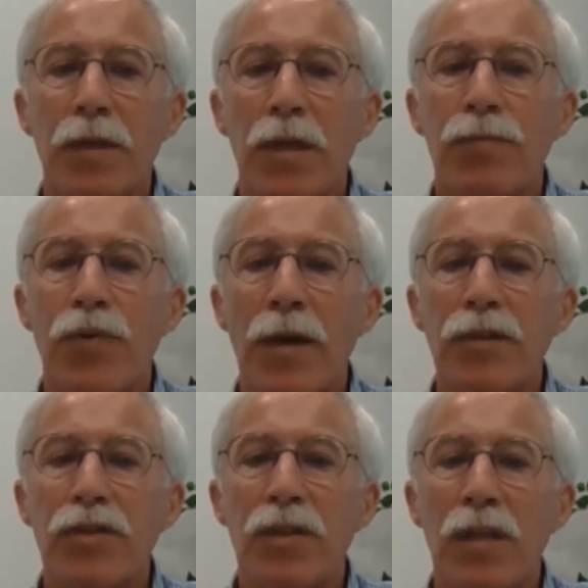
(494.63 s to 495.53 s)
and
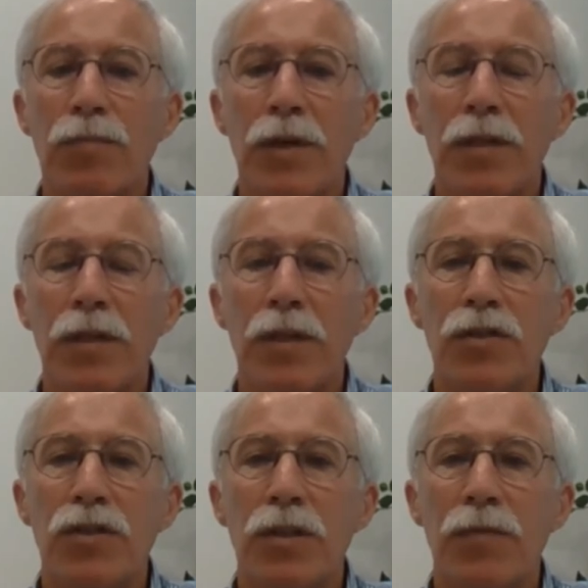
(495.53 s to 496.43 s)
proudly celebrate
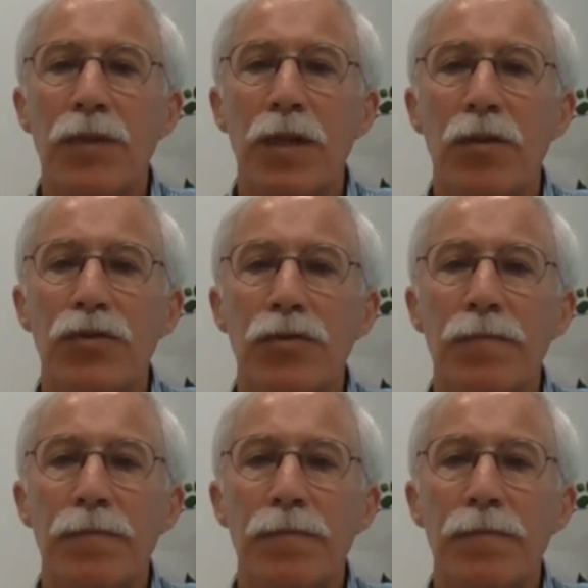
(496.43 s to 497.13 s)
each and every culture.